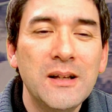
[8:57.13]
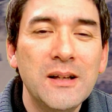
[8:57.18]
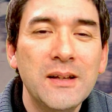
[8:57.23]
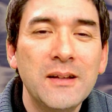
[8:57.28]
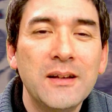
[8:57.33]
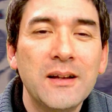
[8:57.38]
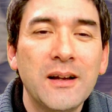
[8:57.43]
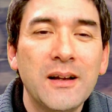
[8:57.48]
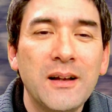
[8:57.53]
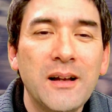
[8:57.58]

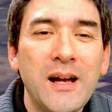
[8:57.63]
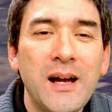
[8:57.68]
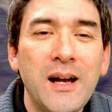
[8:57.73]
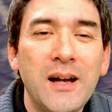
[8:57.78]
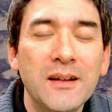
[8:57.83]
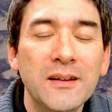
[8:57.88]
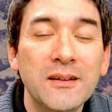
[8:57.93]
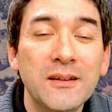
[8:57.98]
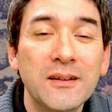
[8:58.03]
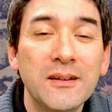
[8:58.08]
yeah
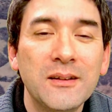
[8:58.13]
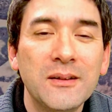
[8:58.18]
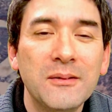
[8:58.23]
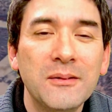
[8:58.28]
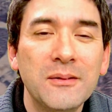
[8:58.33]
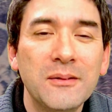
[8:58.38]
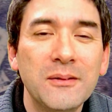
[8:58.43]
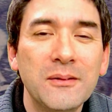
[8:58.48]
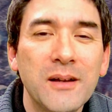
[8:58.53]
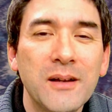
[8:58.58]
and uh,
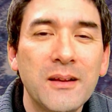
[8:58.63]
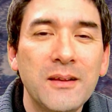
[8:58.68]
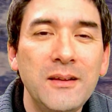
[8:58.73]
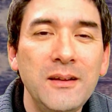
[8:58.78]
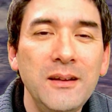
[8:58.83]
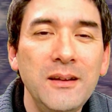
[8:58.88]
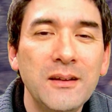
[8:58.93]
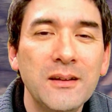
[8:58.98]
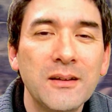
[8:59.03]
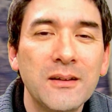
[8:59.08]
i
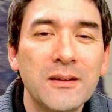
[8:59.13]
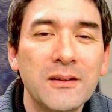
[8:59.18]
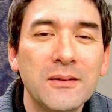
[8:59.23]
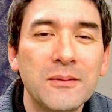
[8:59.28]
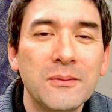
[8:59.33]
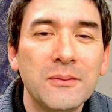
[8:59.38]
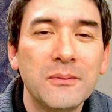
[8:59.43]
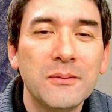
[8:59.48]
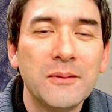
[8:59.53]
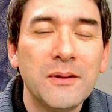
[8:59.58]
think uh,
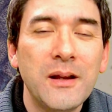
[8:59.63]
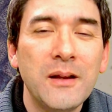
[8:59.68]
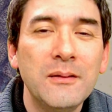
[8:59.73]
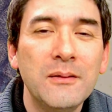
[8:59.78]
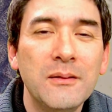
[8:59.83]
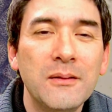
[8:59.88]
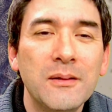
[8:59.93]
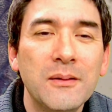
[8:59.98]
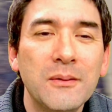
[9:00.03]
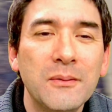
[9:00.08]

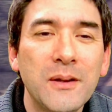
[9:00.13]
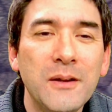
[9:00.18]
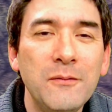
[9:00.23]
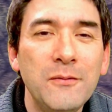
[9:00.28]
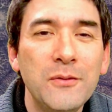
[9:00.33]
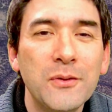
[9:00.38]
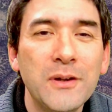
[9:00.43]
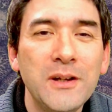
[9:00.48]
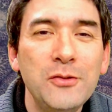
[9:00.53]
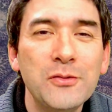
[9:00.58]
in, if
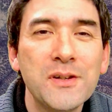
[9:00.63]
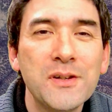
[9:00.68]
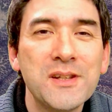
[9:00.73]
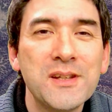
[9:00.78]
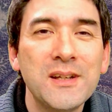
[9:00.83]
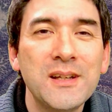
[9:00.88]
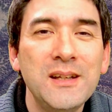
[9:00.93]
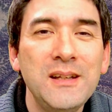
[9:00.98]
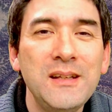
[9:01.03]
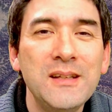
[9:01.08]
you're
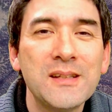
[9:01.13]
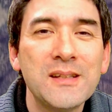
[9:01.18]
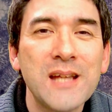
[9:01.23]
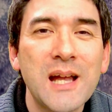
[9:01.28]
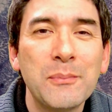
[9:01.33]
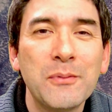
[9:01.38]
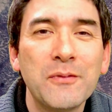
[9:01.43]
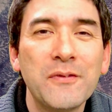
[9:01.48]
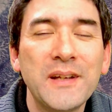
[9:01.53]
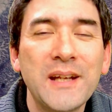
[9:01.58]
interested in these
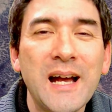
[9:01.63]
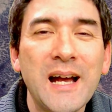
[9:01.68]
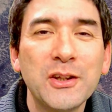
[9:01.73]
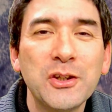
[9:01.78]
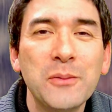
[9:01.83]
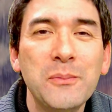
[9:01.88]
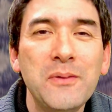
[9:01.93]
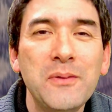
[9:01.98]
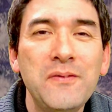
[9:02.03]
type of anatomy